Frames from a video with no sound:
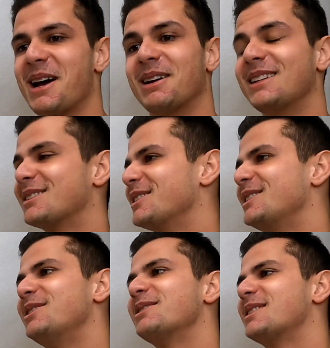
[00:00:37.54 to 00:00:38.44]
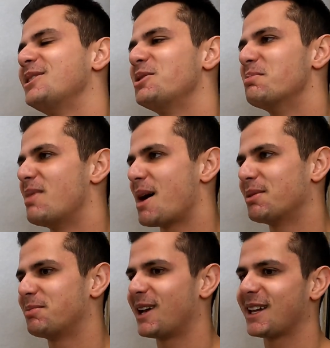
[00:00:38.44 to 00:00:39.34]
you use the new
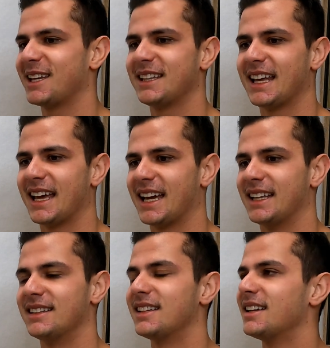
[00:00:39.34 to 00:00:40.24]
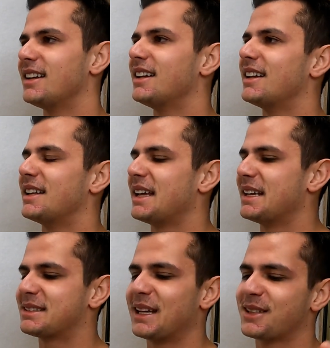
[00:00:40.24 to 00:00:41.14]
Babel plugin and
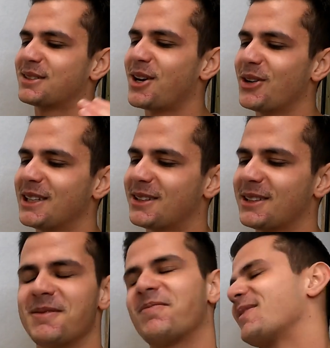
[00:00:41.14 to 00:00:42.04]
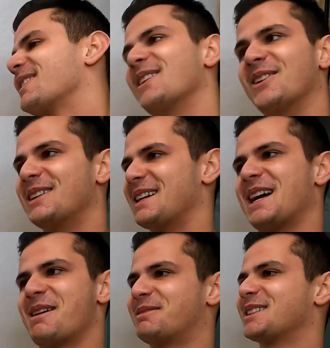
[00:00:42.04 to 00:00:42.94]
it's like so interesting. Oh,
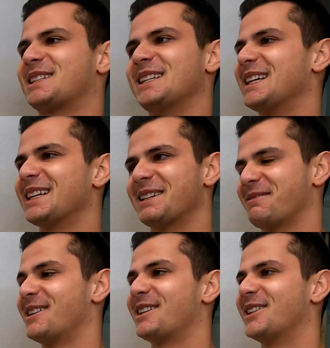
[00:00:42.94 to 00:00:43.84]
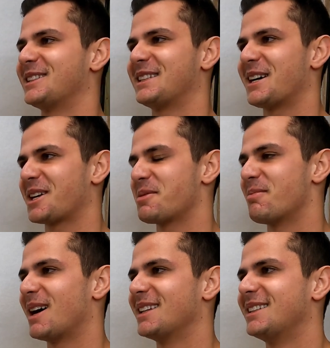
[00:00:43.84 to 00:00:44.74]
I'm just kidding. We are not talking
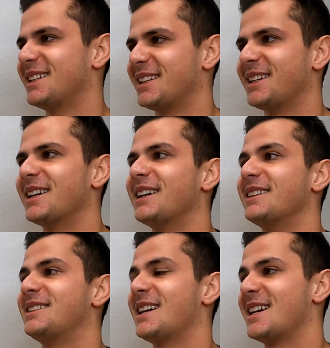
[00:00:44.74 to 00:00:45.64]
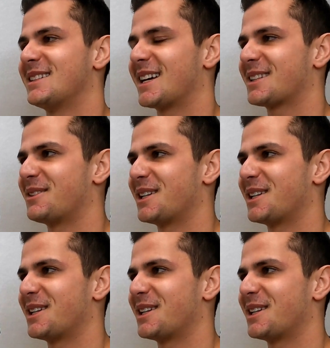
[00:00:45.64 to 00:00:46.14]
about the JSX